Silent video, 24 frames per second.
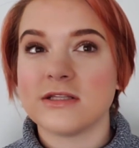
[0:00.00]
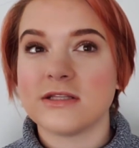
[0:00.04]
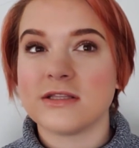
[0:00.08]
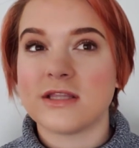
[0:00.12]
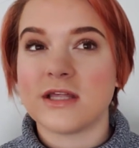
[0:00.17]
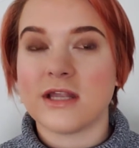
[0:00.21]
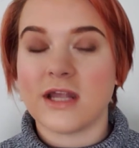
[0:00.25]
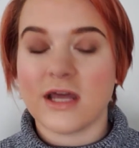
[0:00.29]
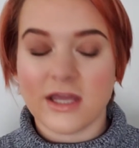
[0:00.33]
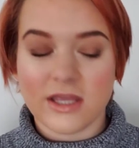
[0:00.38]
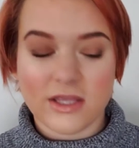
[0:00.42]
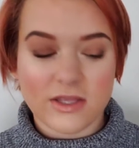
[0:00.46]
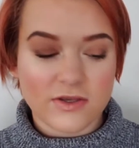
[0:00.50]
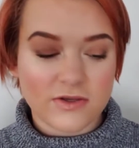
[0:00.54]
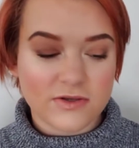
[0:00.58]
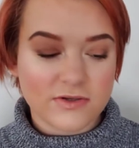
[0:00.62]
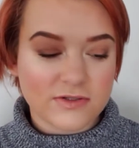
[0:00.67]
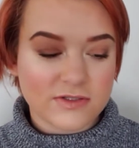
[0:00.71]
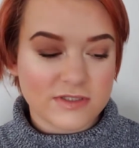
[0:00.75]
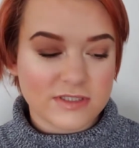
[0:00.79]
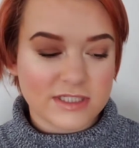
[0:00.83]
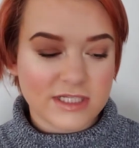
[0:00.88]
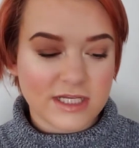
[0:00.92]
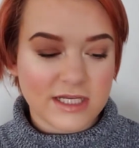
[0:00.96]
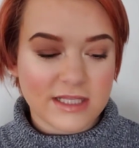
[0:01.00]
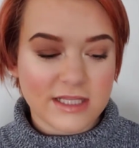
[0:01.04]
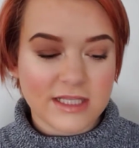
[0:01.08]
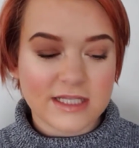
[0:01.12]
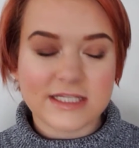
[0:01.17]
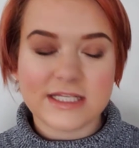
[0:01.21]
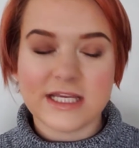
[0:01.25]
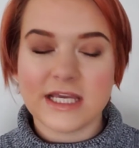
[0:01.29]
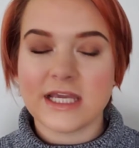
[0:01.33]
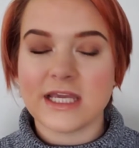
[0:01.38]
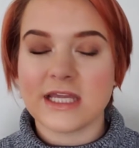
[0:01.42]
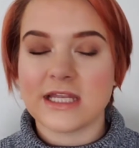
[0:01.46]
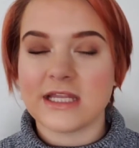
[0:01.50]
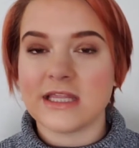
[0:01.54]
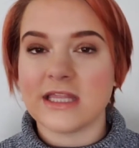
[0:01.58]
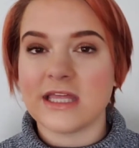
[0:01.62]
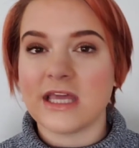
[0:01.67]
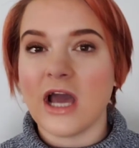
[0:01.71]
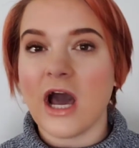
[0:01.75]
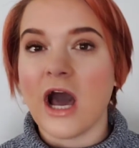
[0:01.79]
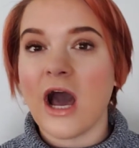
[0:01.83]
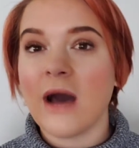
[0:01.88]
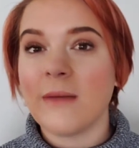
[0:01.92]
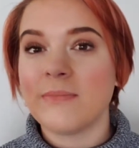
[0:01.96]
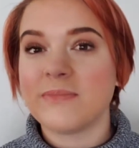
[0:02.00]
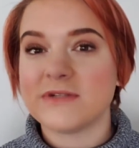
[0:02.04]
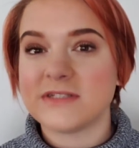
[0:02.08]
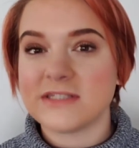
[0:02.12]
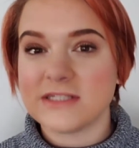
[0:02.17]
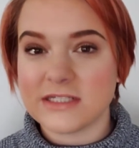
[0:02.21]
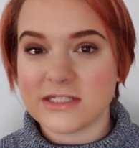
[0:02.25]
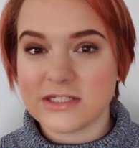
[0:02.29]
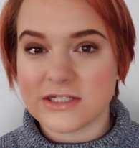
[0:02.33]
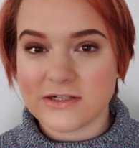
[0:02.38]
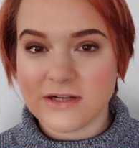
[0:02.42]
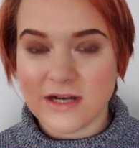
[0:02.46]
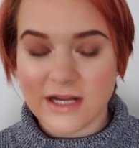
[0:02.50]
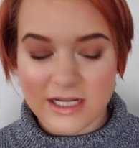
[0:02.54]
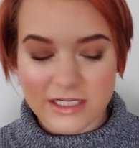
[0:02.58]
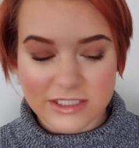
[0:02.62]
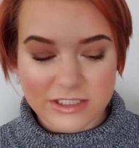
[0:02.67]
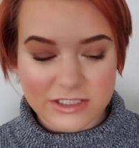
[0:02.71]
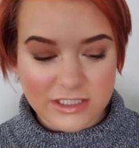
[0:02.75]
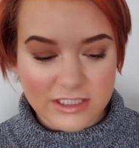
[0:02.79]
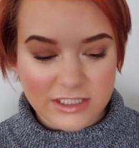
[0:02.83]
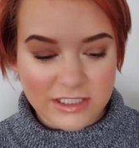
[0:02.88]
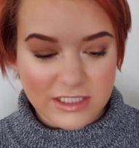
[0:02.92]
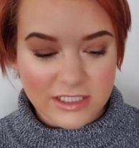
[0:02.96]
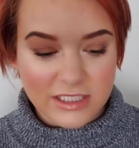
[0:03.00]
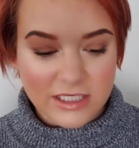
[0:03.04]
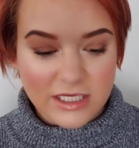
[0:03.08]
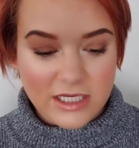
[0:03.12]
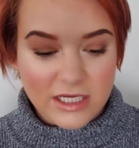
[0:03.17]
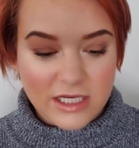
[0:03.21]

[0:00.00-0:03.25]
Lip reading: that I used and then take it in the opposite direction,